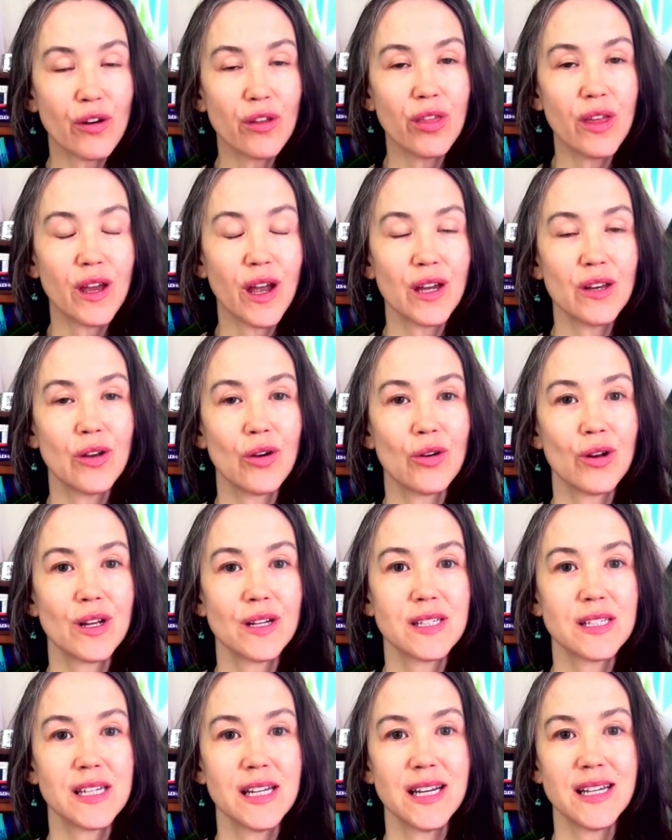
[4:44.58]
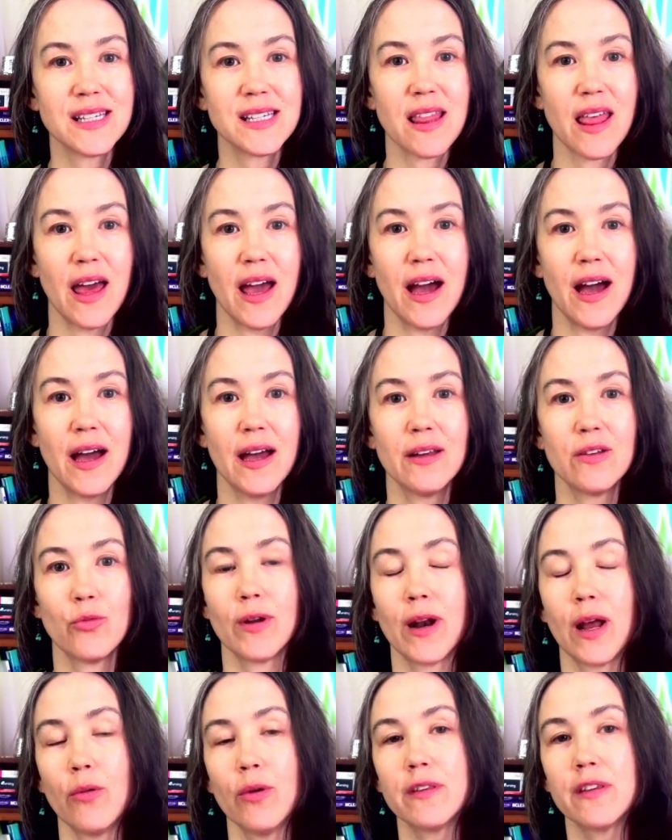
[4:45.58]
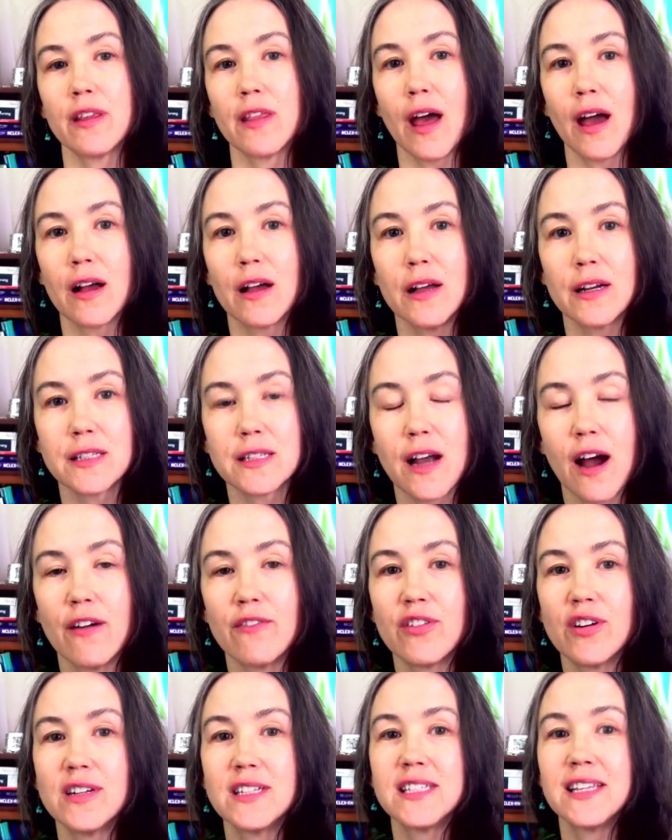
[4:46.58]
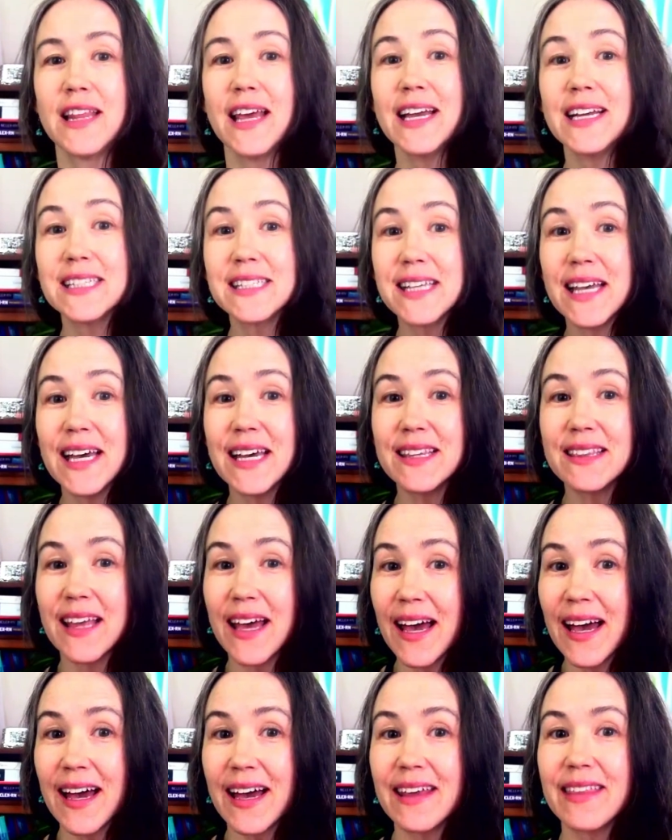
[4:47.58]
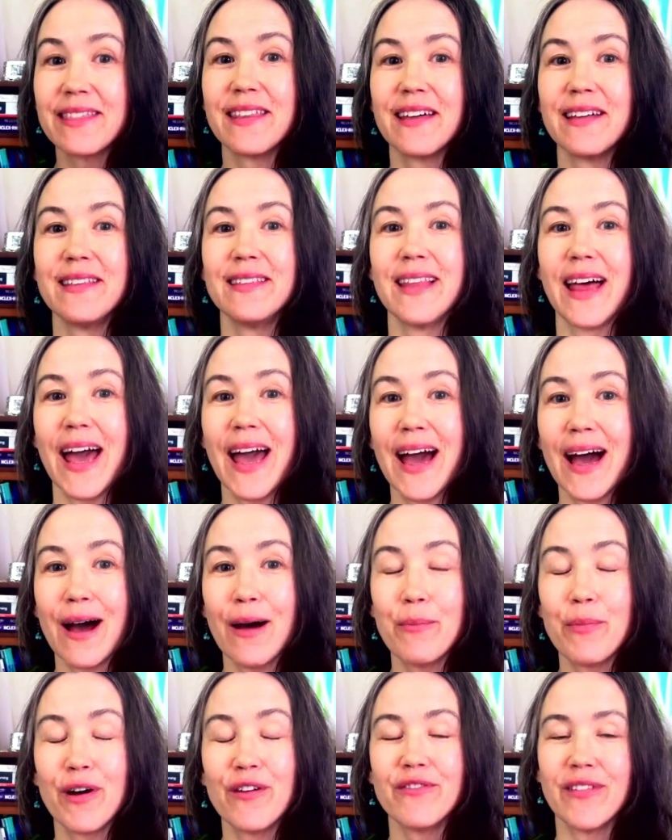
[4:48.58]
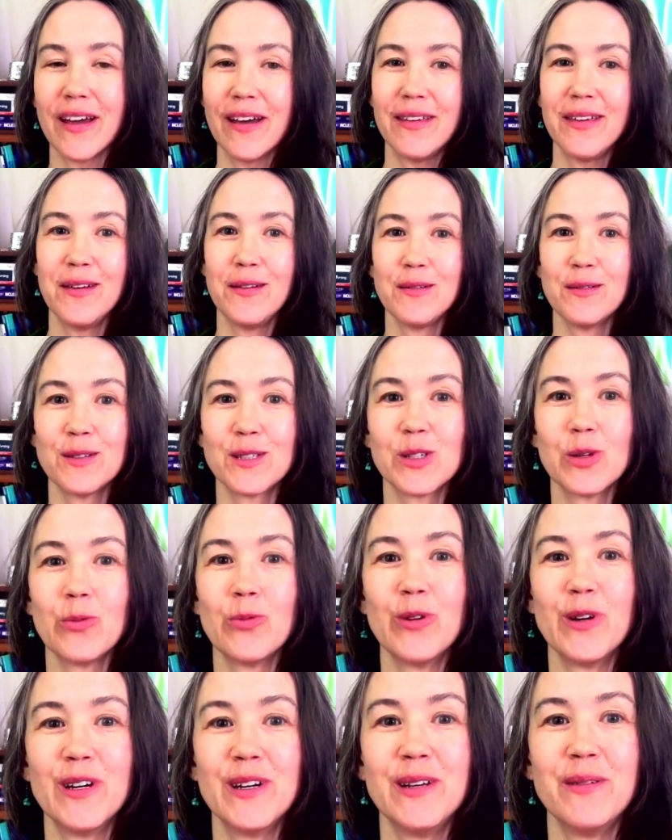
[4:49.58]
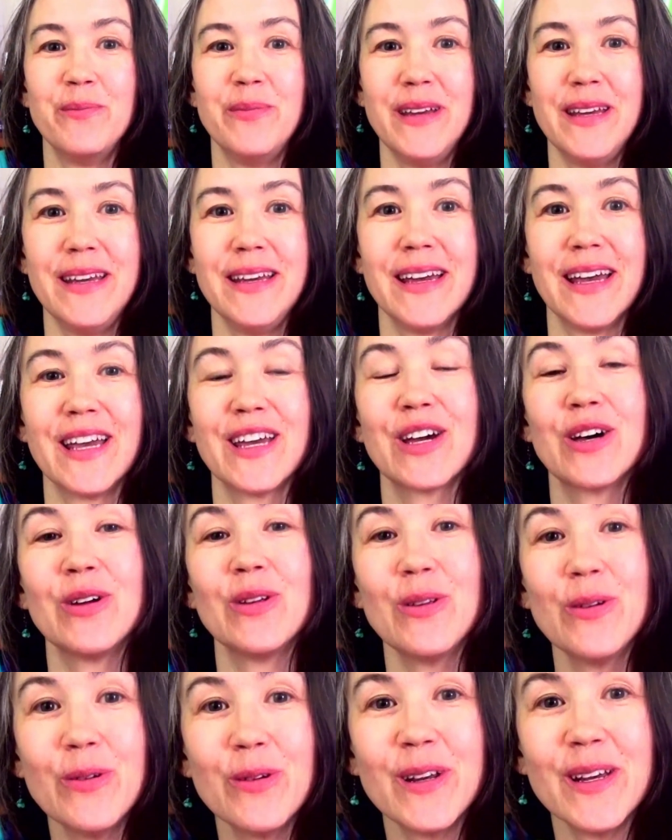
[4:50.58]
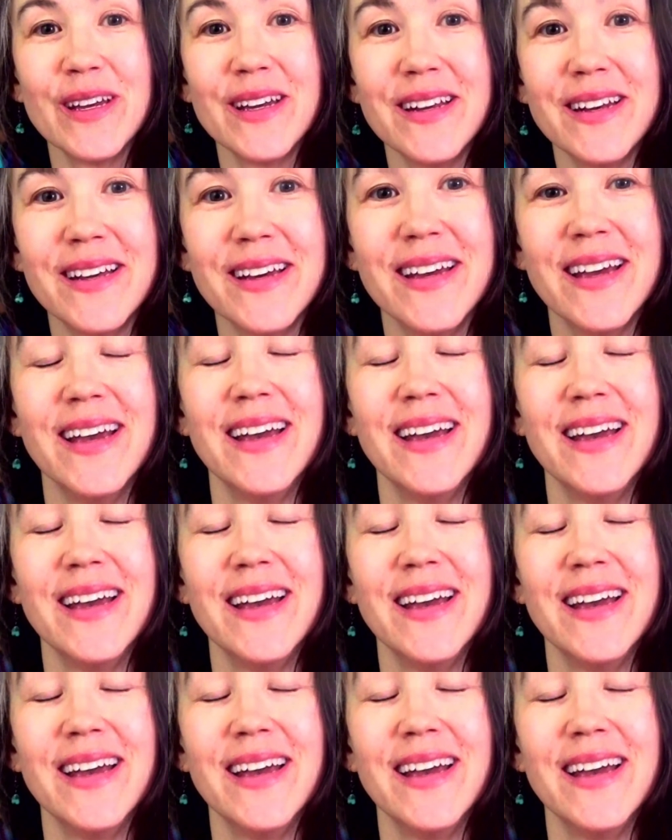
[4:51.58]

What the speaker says: thing I noticed is that when I went to the NCLEX conference, they said that the lab values would be included